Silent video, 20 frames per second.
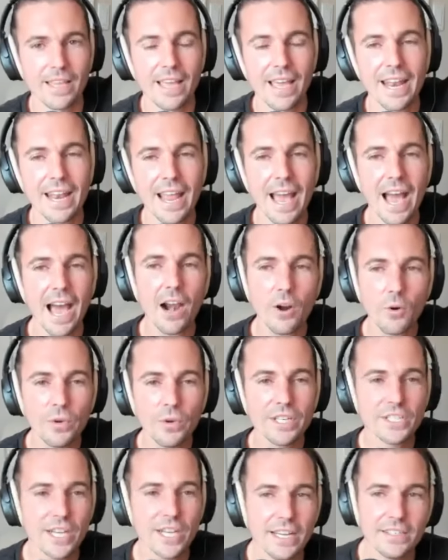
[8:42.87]
And how are we
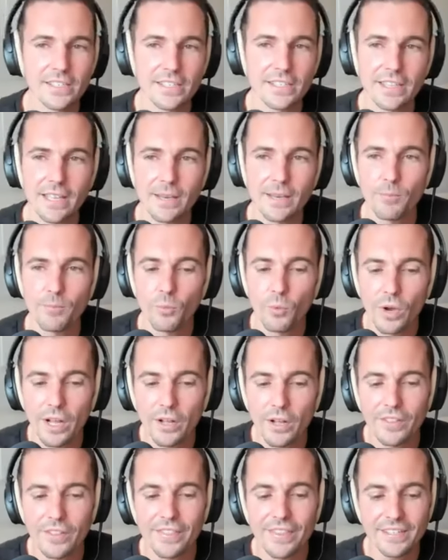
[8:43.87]
changing them?
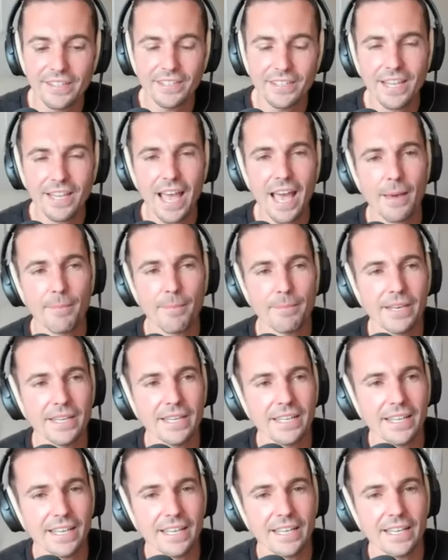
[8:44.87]
Well, this is
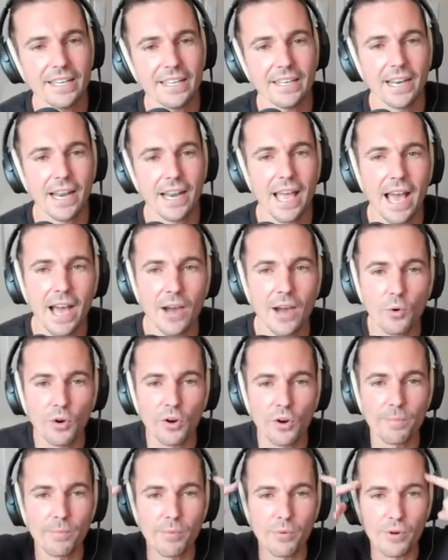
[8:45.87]
happening in
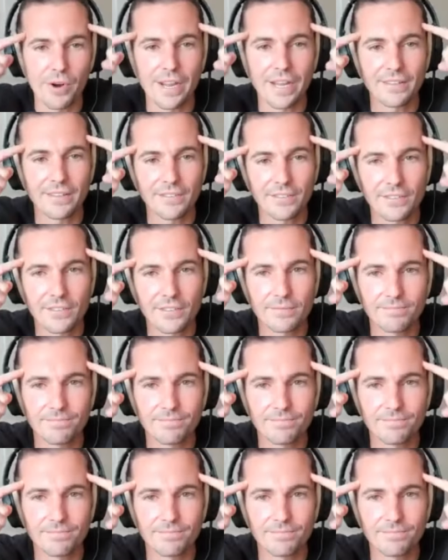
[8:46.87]
our brains.